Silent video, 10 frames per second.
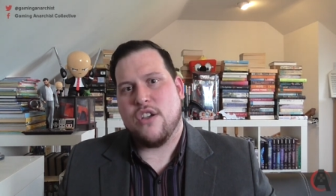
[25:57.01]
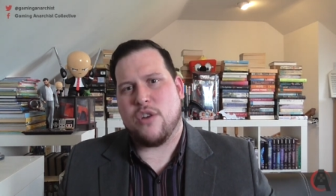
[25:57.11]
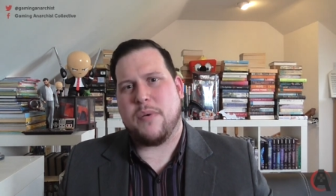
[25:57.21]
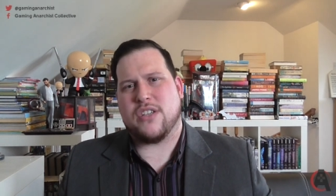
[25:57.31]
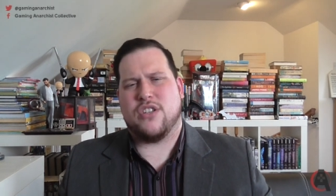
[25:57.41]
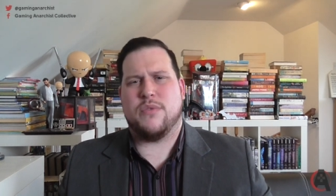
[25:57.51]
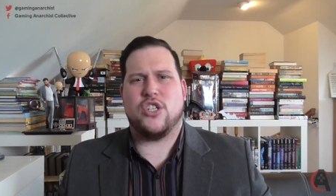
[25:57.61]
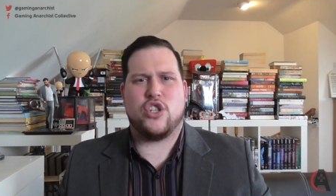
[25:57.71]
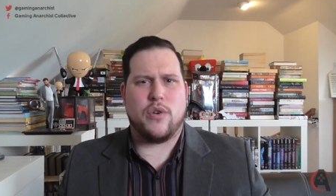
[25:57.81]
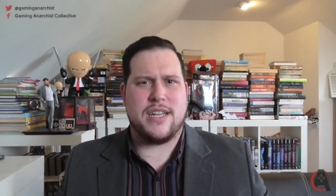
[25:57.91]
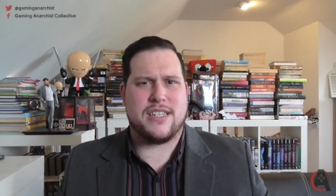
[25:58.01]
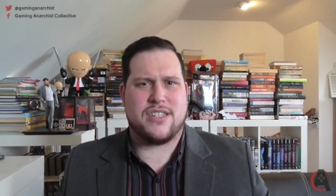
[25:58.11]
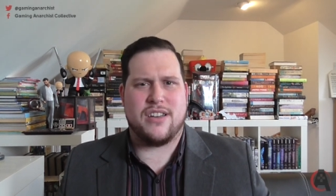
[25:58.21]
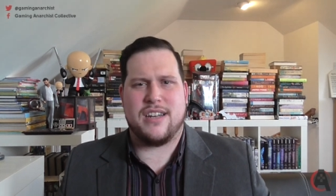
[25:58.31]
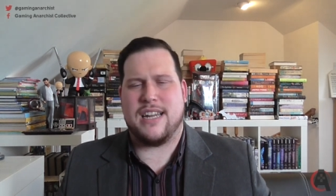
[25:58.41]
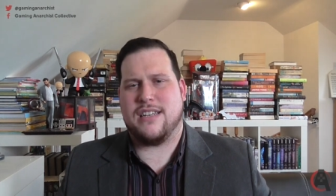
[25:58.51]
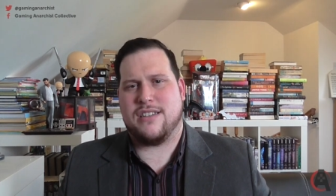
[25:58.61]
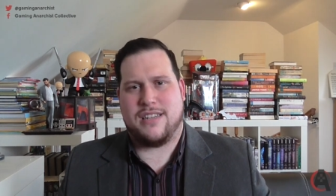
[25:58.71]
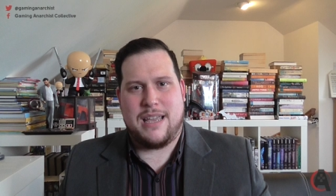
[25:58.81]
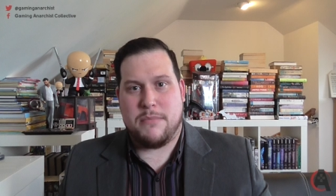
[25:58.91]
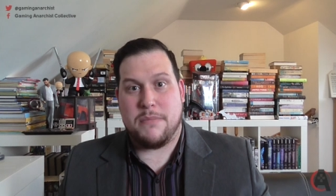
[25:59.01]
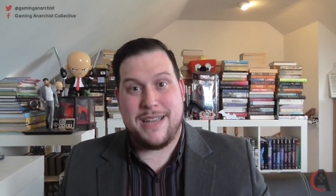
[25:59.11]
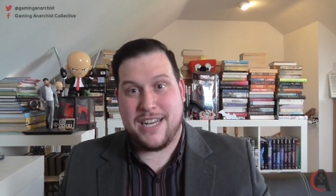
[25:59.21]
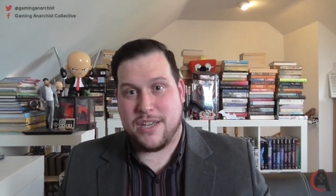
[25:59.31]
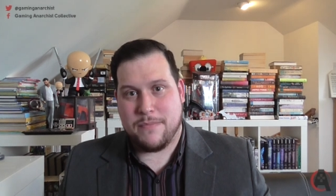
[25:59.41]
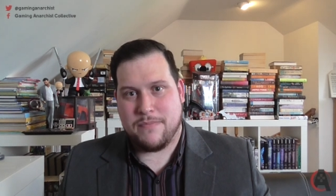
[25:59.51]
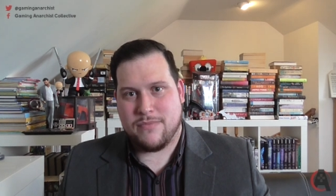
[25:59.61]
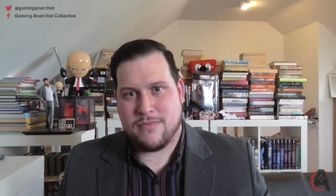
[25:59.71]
You're a person who enjoys a certain entertainment medium.